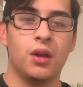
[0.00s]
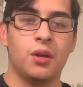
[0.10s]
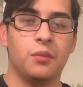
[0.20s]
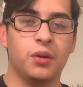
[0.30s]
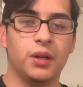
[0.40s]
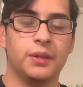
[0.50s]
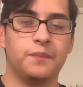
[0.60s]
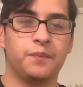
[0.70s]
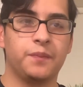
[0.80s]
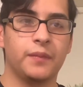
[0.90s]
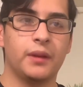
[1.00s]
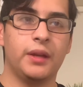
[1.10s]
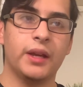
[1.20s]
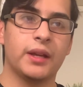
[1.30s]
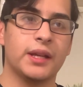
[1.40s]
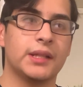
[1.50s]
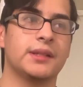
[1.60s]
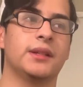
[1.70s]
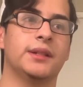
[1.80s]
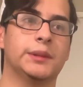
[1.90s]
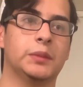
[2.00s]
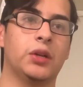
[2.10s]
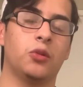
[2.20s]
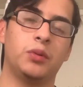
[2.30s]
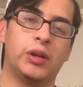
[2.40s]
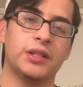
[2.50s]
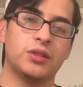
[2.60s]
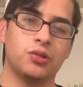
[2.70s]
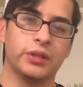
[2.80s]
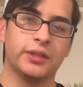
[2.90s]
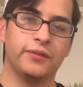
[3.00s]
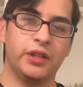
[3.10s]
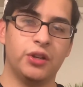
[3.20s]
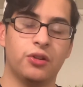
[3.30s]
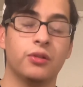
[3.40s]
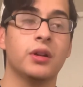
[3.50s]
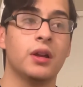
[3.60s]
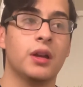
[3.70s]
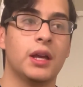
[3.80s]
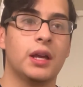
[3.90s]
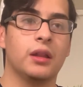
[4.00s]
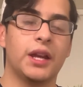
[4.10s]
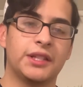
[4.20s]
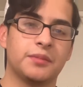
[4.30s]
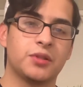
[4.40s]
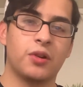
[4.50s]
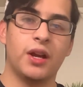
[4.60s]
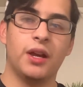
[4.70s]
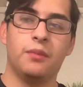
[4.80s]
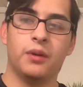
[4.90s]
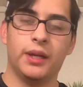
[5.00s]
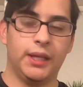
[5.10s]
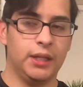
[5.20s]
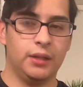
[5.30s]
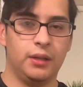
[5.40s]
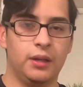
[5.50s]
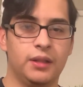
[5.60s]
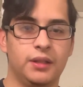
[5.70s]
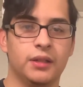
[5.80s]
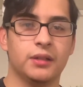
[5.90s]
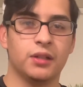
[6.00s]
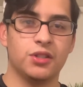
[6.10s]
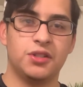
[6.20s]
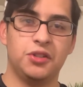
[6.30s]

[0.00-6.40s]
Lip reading: But yeah, guys, I hope you guys enjoyed this video. Like, subscribe, and yeah, I'll see you